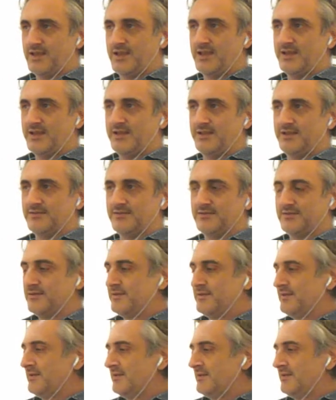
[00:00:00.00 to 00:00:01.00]
have any
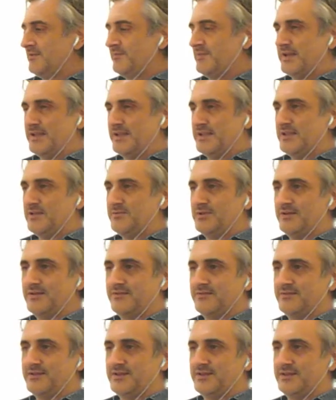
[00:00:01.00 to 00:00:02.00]

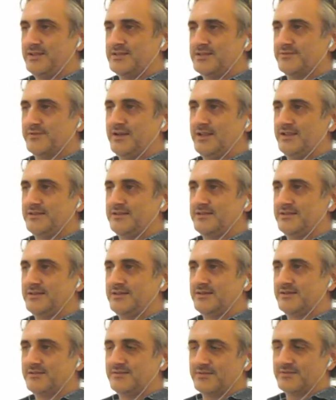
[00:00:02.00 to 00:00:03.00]
variable that is
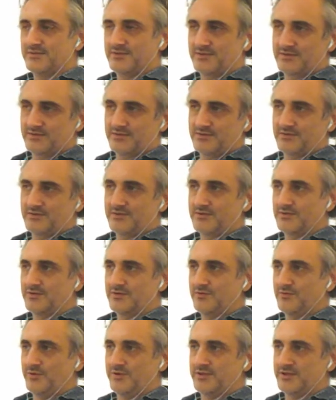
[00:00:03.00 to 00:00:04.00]
relating
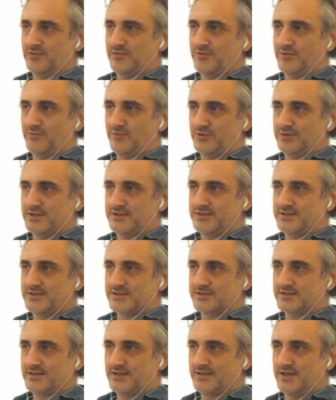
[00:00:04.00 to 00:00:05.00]
with our
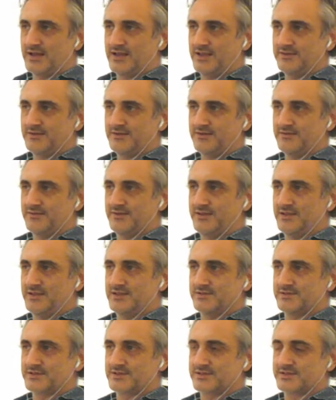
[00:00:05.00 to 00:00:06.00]
voltages and
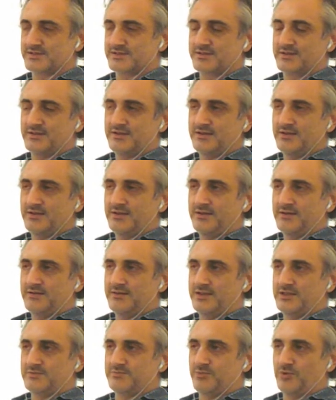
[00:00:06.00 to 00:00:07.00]
this
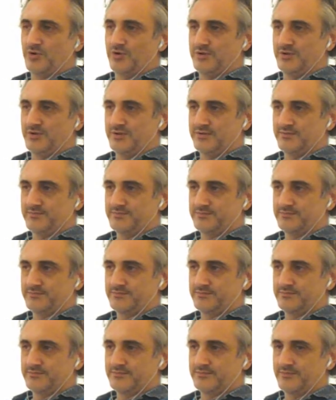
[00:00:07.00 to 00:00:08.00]
point.
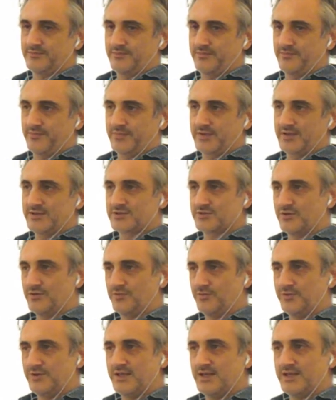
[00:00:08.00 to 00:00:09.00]
Okay,
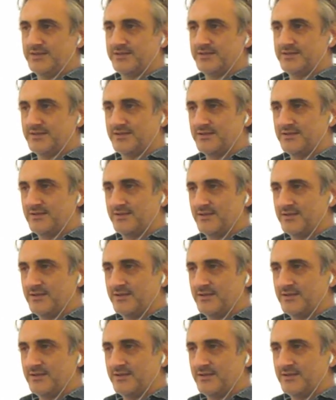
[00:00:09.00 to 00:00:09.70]
so we add